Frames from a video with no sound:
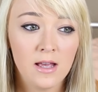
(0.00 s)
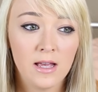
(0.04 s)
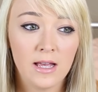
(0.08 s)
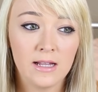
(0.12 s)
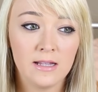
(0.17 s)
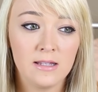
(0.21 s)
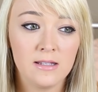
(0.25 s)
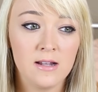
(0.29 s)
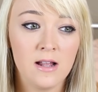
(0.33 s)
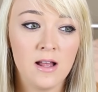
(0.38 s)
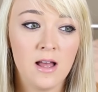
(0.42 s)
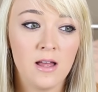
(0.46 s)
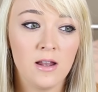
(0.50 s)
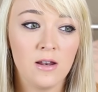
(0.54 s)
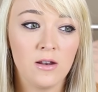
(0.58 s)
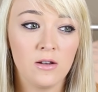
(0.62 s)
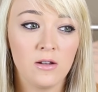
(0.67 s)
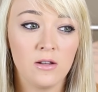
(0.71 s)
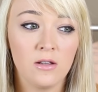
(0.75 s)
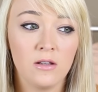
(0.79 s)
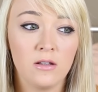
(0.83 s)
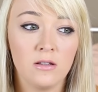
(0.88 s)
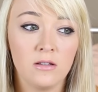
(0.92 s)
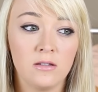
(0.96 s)
it's
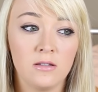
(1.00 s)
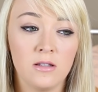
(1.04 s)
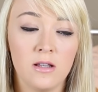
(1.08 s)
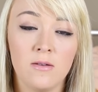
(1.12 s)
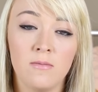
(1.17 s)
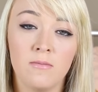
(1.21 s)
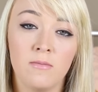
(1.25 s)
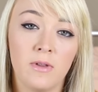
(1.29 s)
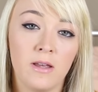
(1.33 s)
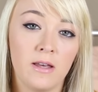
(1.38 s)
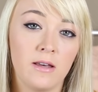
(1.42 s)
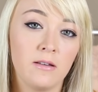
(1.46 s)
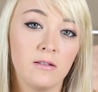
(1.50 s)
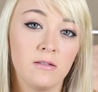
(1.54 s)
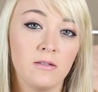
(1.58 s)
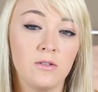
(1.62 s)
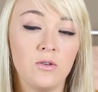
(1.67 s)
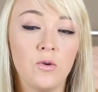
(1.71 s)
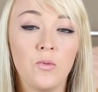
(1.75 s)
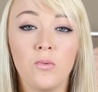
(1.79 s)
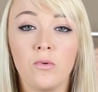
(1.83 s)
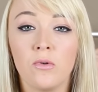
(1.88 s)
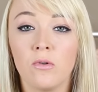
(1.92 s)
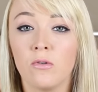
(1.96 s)
not some like
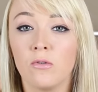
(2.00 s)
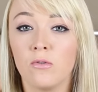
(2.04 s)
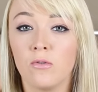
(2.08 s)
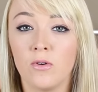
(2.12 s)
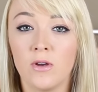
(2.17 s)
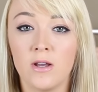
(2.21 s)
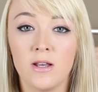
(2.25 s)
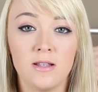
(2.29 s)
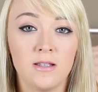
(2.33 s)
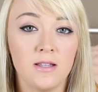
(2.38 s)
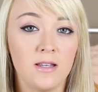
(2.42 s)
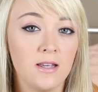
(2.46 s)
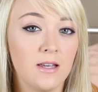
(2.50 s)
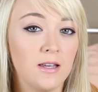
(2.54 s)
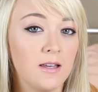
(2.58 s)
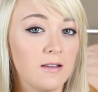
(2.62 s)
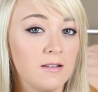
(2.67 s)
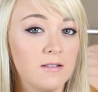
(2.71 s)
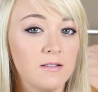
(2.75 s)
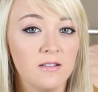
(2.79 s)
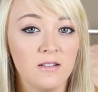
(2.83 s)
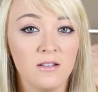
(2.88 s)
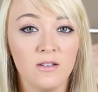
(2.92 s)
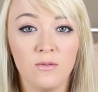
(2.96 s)
super crazy